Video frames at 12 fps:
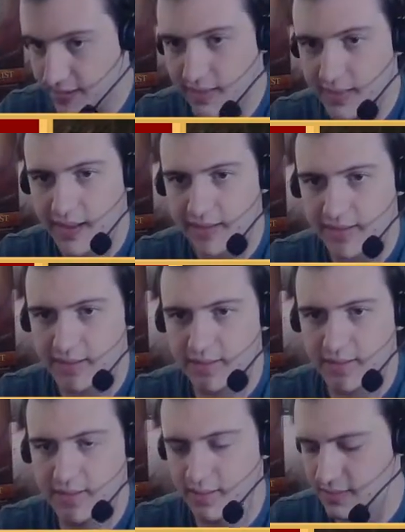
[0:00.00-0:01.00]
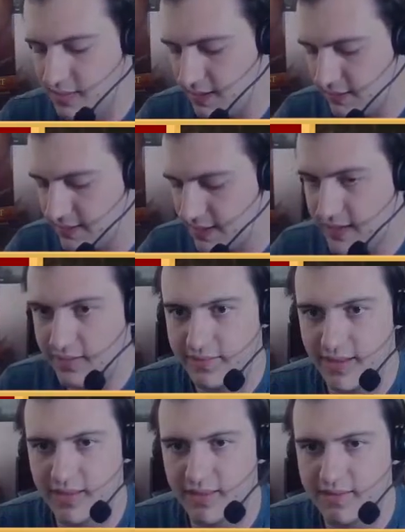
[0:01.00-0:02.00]
like this. Now I need to
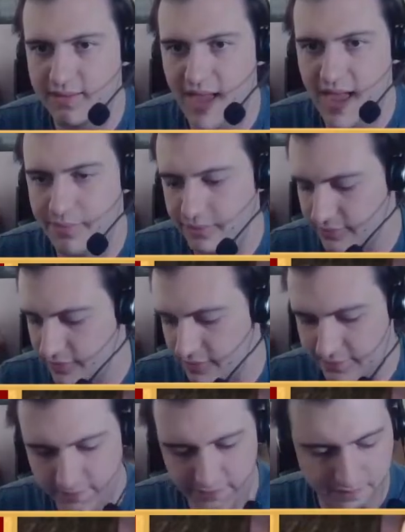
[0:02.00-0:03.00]
take these cappers off